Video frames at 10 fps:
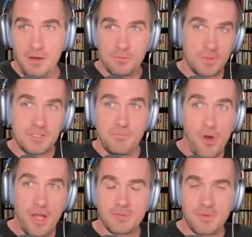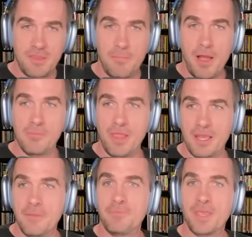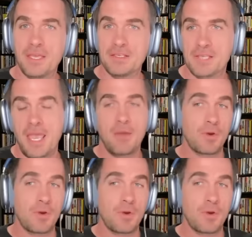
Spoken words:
response with the public is, hey,